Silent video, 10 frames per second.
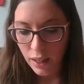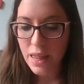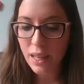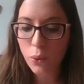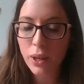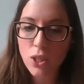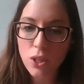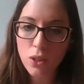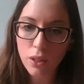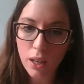And the
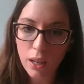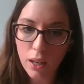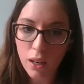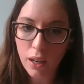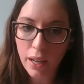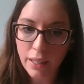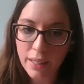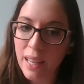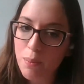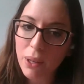question and the
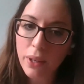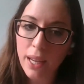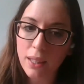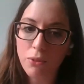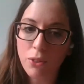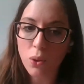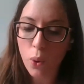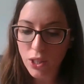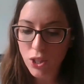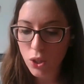time allocated for
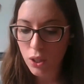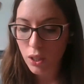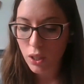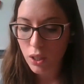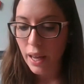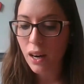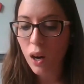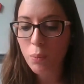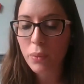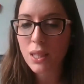question and
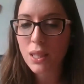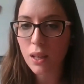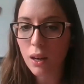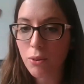comments